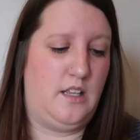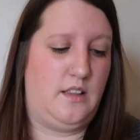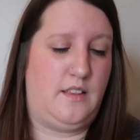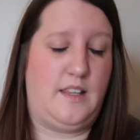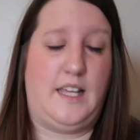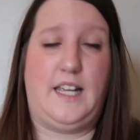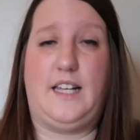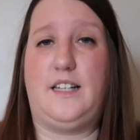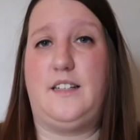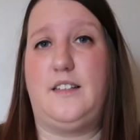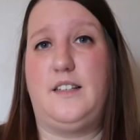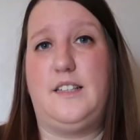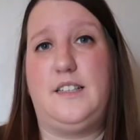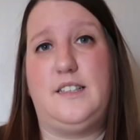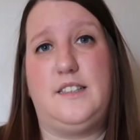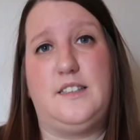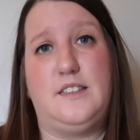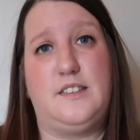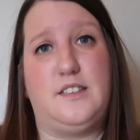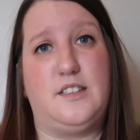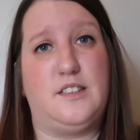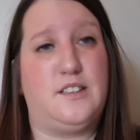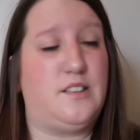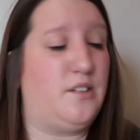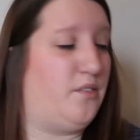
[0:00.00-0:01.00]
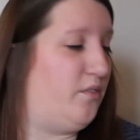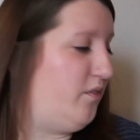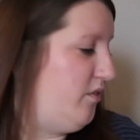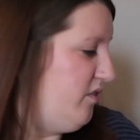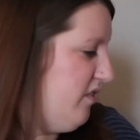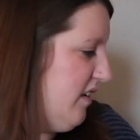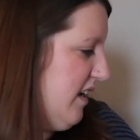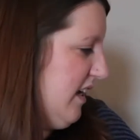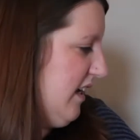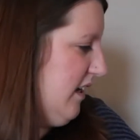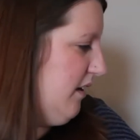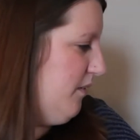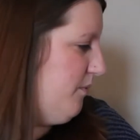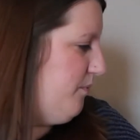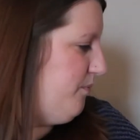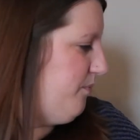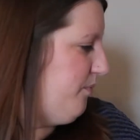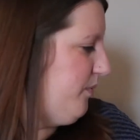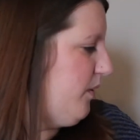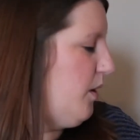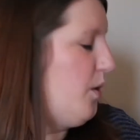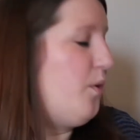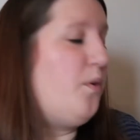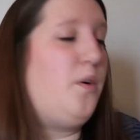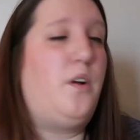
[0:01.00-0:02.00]
They can listen to something
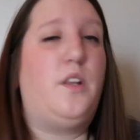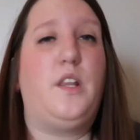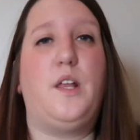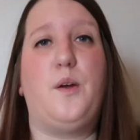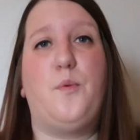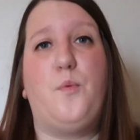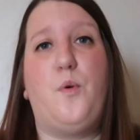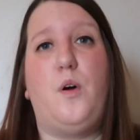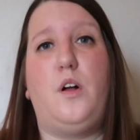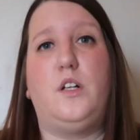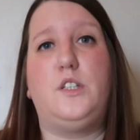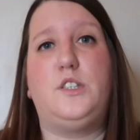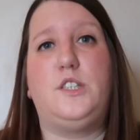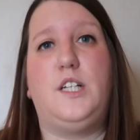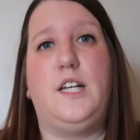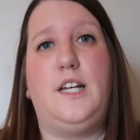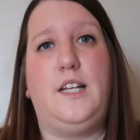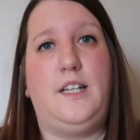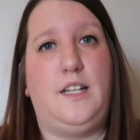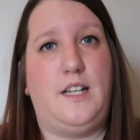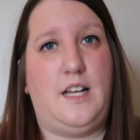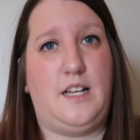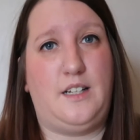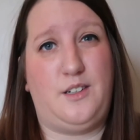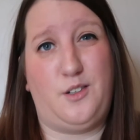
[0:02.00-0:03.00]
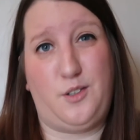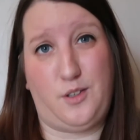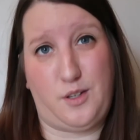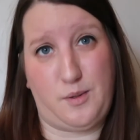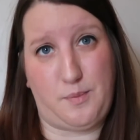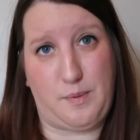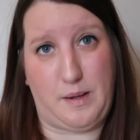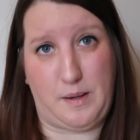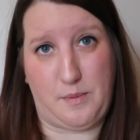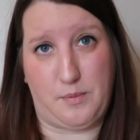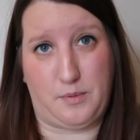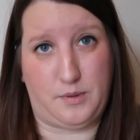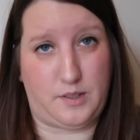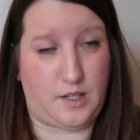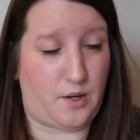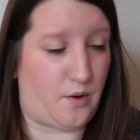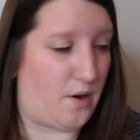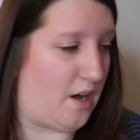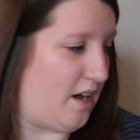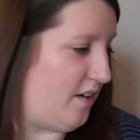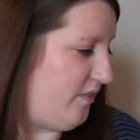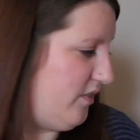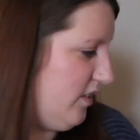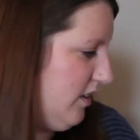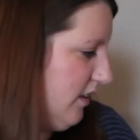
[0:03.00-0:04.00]
what they're watching, and other people don't
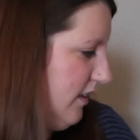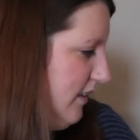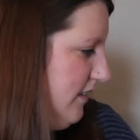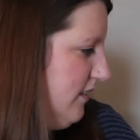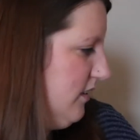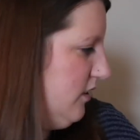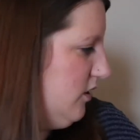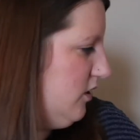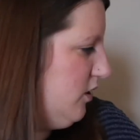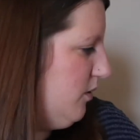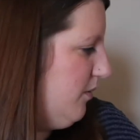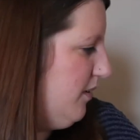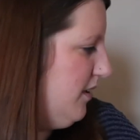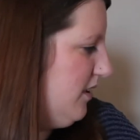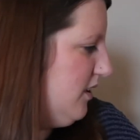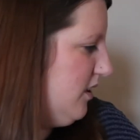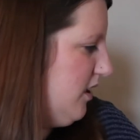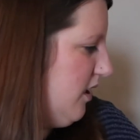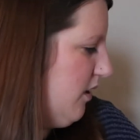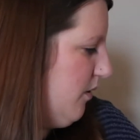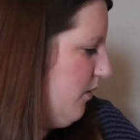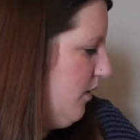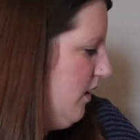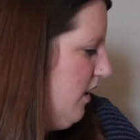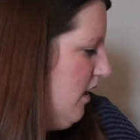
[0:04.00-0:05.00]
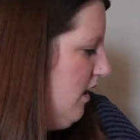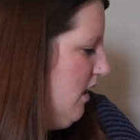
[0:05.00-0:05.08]
have to listen to it too.